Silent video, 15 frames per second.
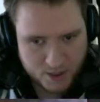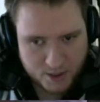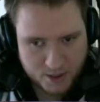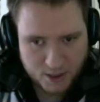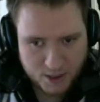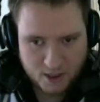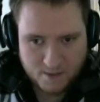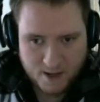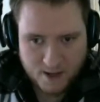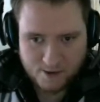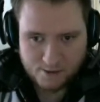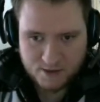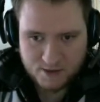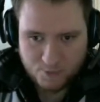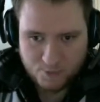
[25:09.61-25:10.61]
you're going to be
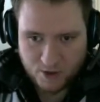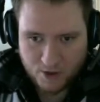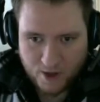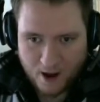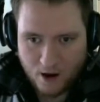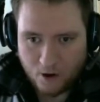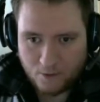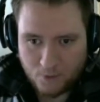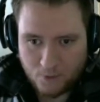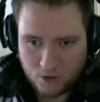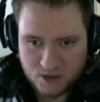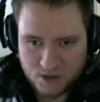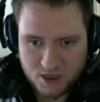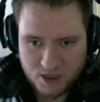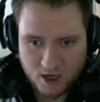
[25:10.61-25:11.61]
able to put that on more
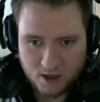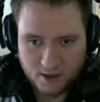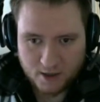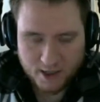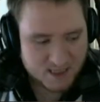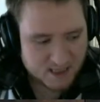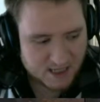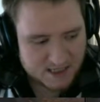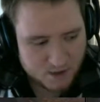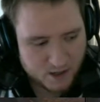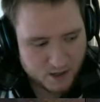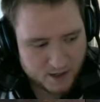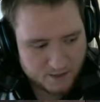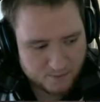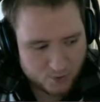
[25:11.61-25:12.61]
targets, and that's
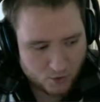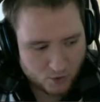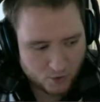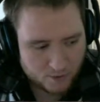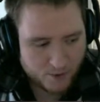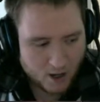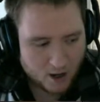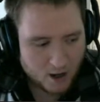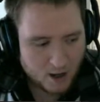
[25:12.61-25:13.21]
an important part